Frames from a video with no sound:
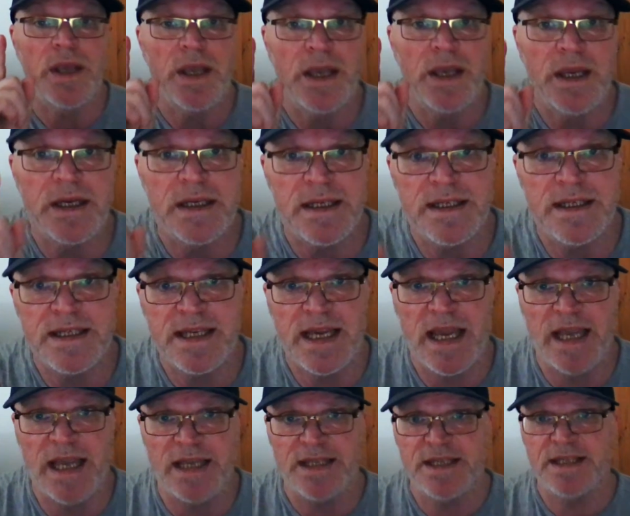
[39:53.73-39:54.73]
going to
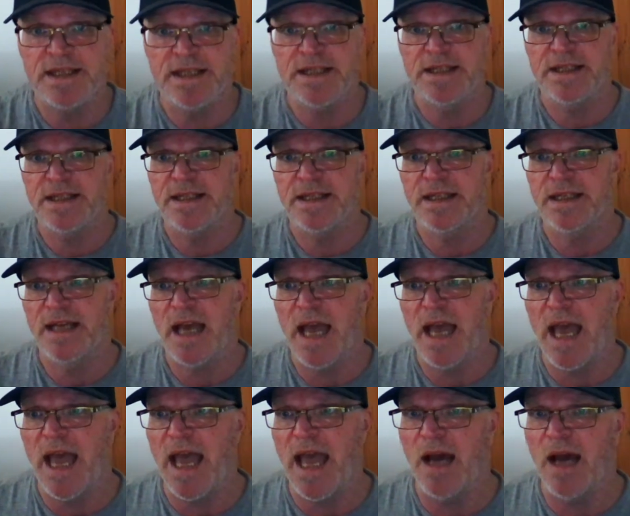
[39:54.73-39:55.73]
test
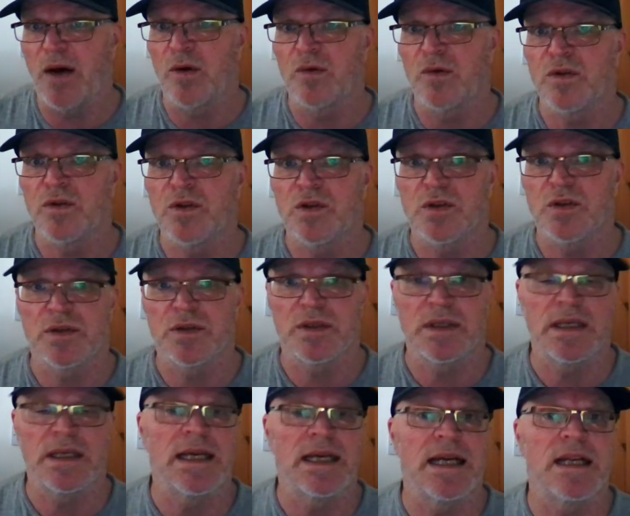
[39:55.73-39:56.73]
out
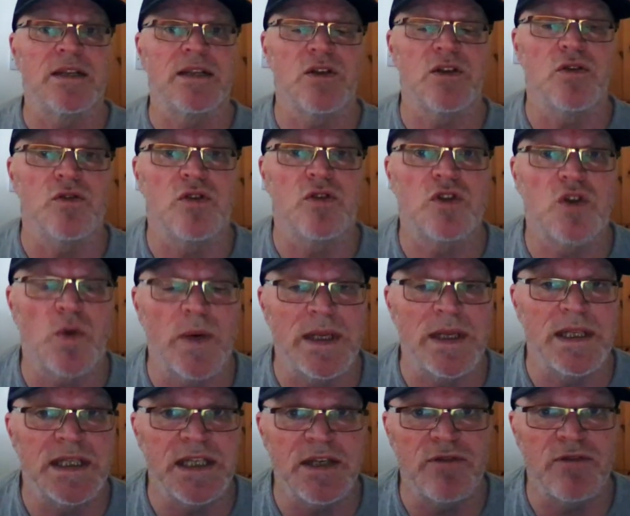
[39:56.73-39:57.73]
and do
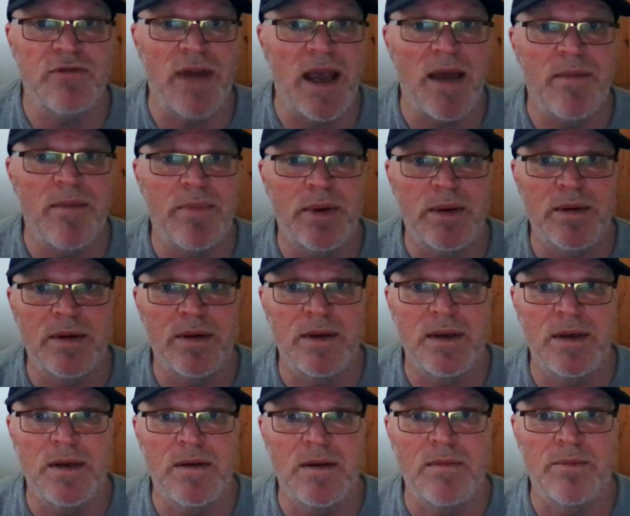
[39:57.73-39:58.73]
20 rep
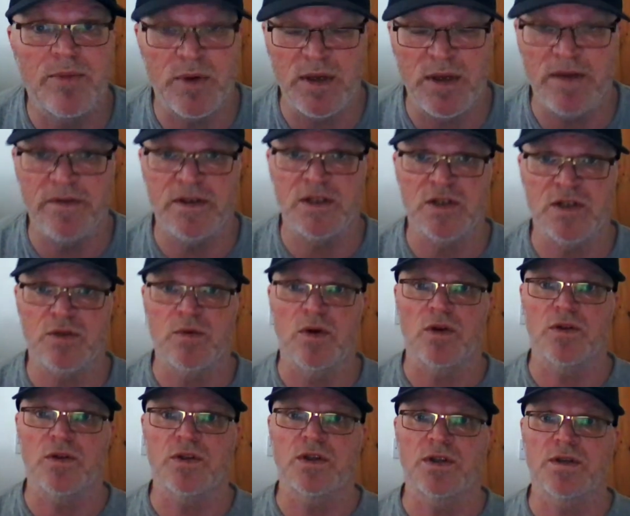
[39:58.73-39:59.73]
breathing
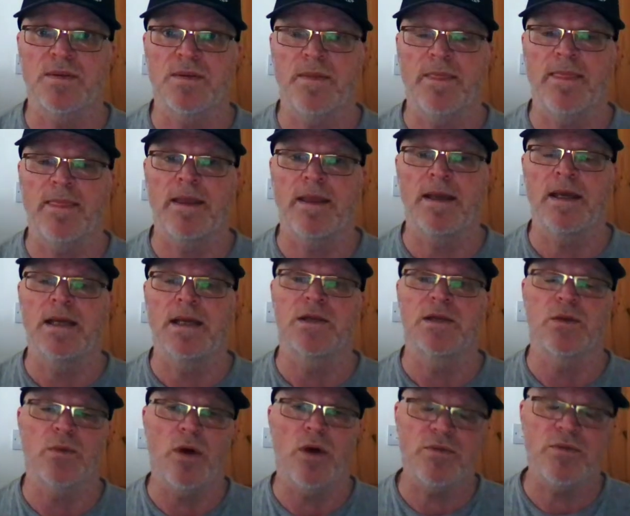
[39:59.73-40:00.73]
squats. So
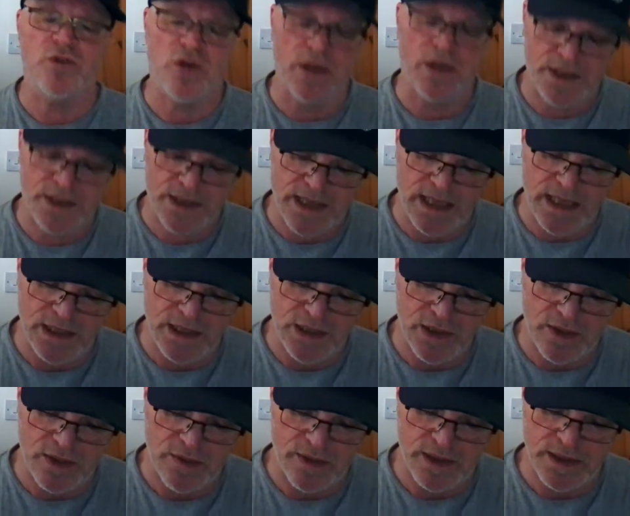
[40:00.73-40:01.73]
what I'm trying to say to
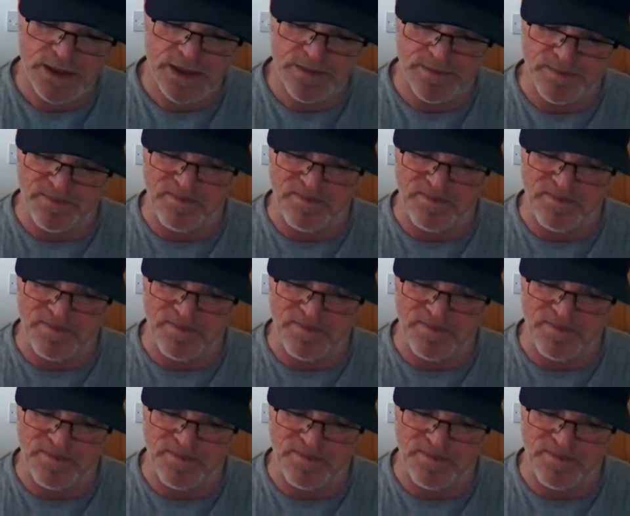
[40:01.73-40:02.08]
you is,